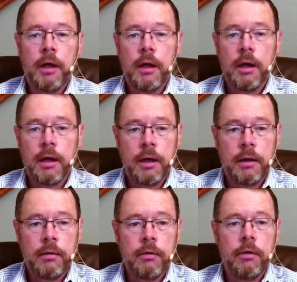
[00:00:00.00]

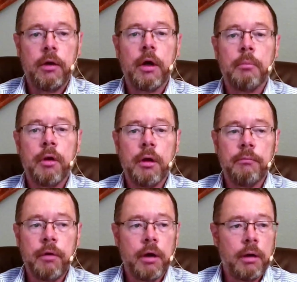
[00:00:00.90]
A couple
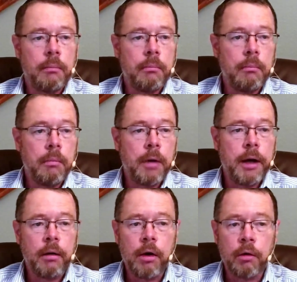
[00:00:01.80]
of
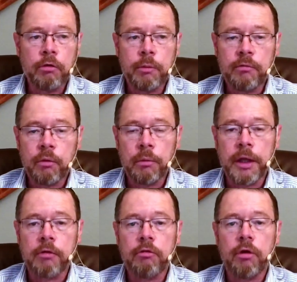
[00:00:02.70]
minor notes before we
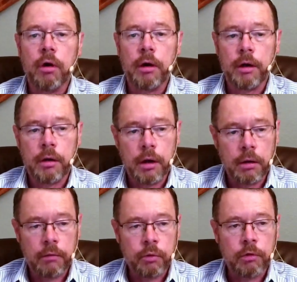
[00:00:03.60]
get started,
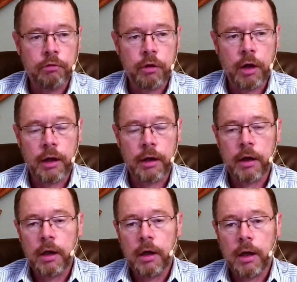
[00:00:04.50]
of course, tonight.
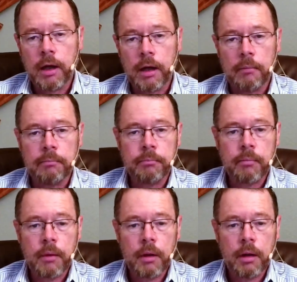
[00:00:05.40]

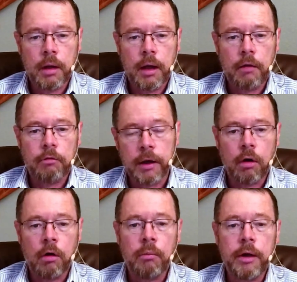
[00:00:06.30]
As
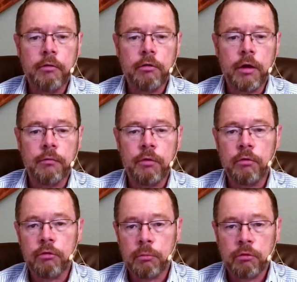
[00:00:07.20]
always, if you
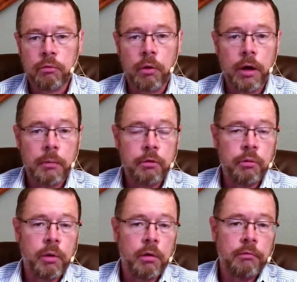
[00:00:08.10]
subscribe
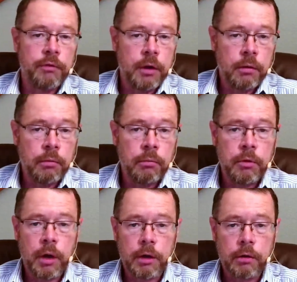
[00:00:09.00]
to our video
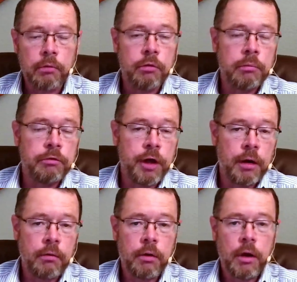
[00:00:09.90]
YouTube
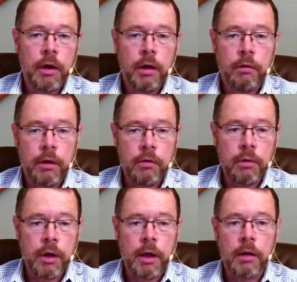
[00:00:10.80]
channel, then you
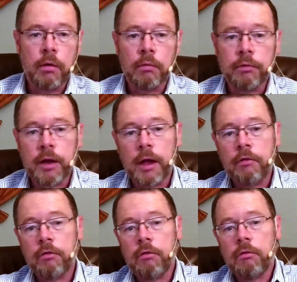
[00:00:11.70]
can get
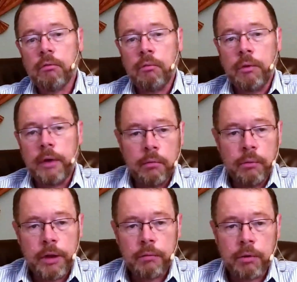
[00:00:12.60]
notifications when
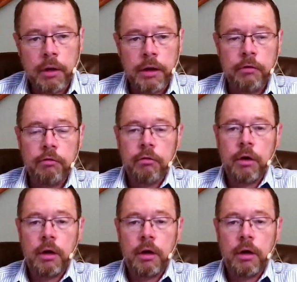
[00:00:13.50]
we release